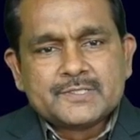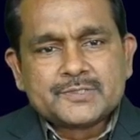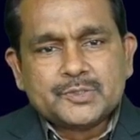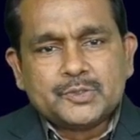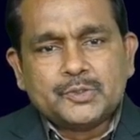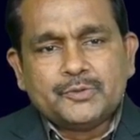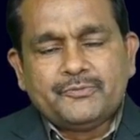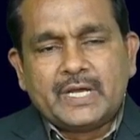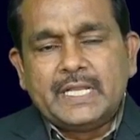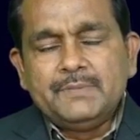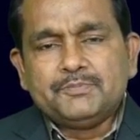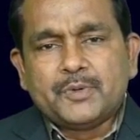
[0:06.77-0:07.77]
So,
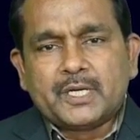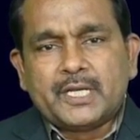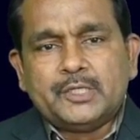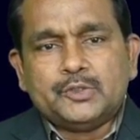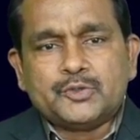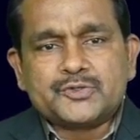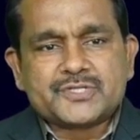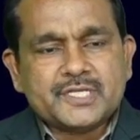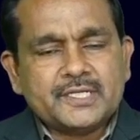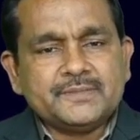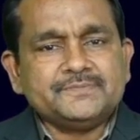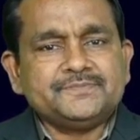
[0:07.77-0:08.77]
one important note,
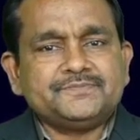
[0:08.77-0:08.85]
sir.